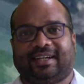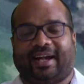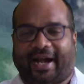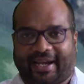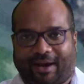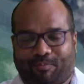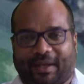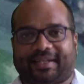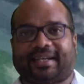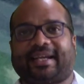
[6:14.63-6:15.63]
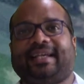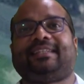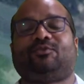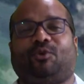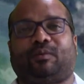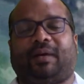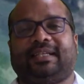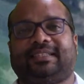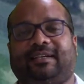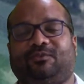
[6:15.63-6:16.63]
I have better case for
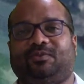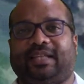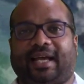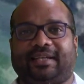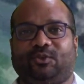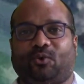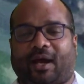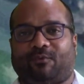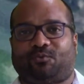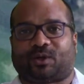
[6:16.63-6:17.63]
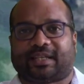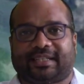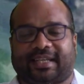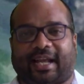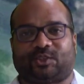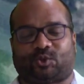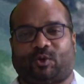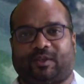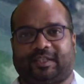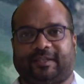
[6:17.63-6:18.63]
myself than you have for the Indian
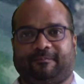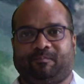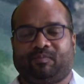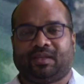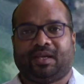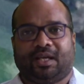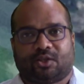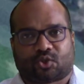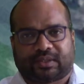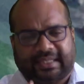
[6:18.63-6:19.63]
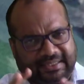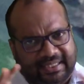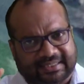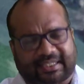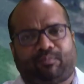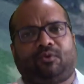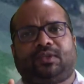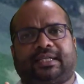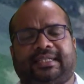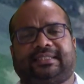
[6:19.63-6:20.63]
astrology. So these are some of
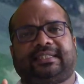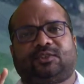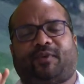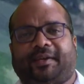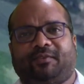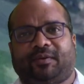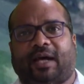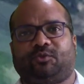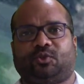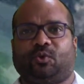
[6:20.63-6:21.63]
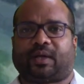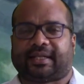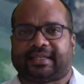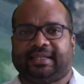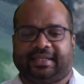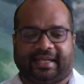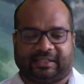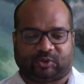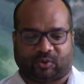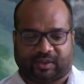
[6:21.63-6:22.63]
the reasons why we have to look at the Indian
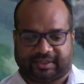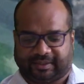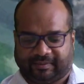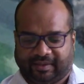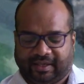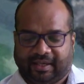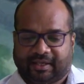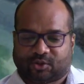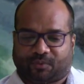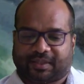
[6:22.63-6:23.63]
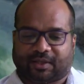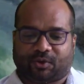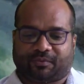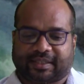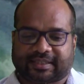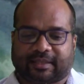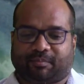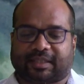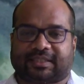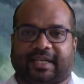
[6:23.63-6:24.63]
astrology. So without wasting
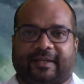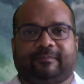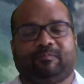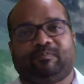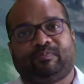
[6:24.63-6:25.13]
much time,